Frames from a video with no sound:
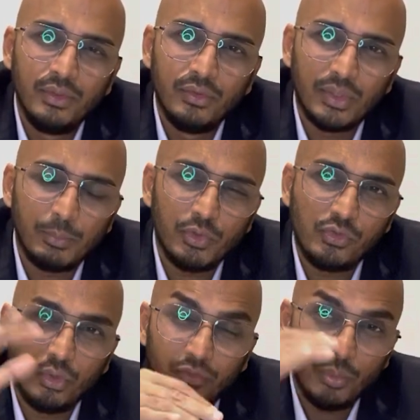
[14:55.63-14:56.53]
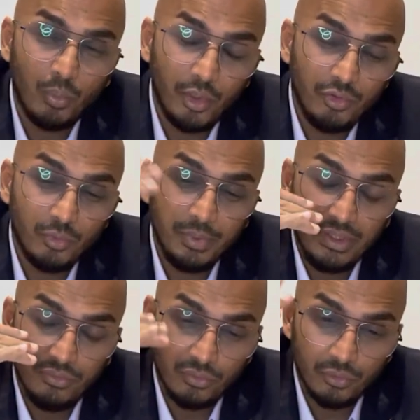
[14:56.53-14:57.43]
So I'm not sure if you want to
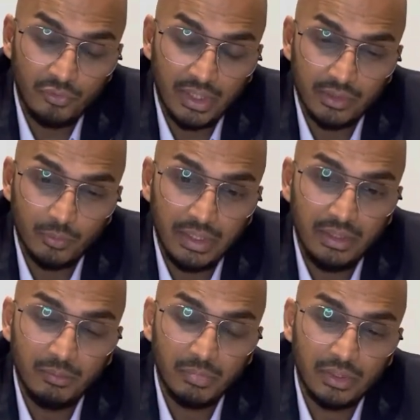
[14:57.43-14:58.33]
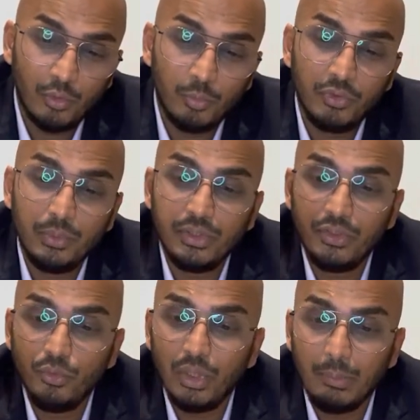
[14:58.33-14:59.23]
be so far away, but hopefully with the
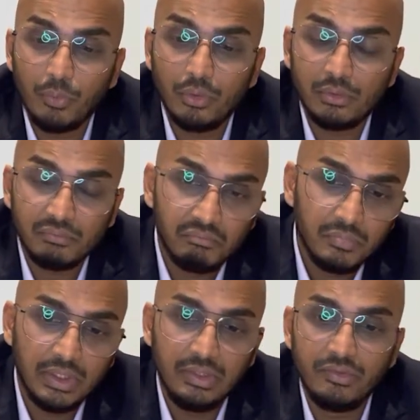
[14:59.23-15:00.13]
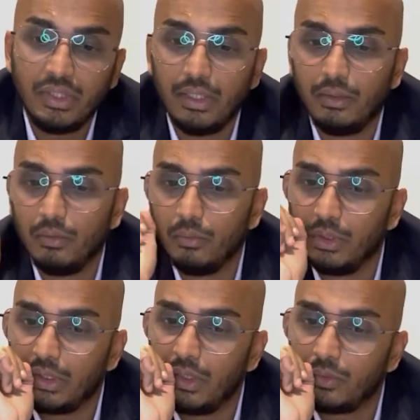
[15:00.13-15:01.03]
new airport, things can
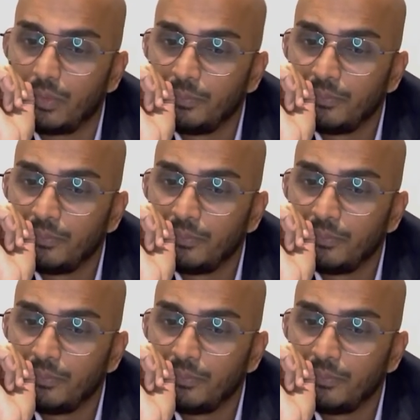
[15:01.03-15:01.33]
work out